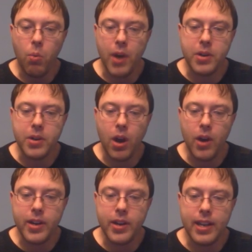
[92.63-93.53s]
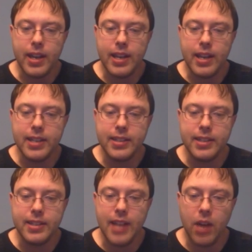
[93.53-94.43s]
one card is
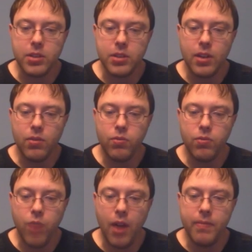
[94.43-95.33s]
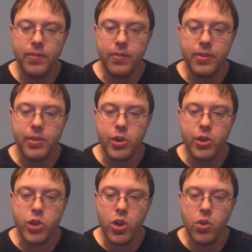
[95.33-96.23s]
dealt from the
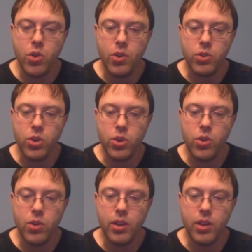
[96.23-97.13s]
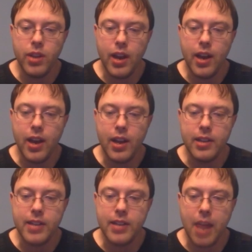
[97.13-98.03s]
shoe to the
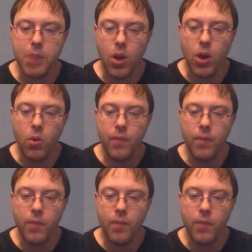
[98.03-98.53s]
tableau.